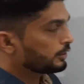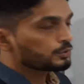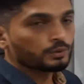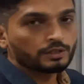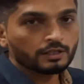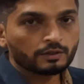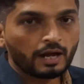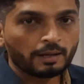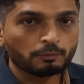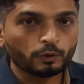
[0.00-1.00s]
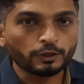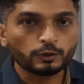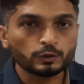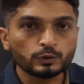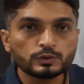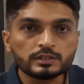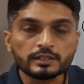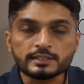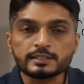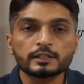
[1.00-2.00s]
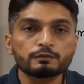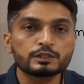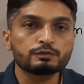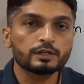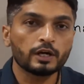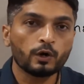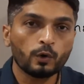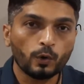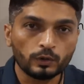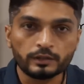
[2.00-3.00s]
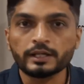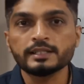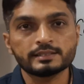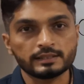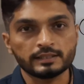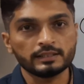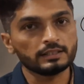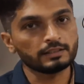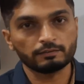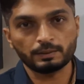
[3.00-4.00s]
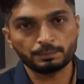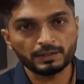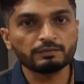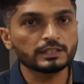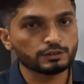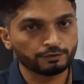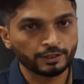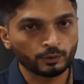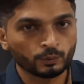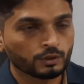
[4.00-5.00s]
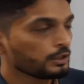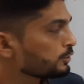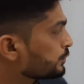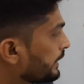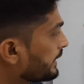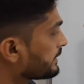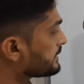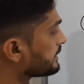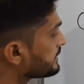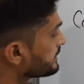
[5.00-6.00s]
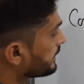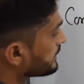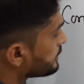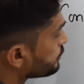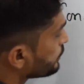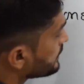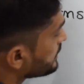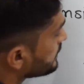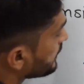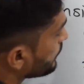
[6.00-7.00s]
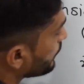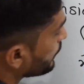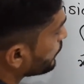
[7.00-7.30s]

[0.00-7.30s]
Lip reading: So here I am going to use the result which we have already seen in our previous video. So that result says, so this is equal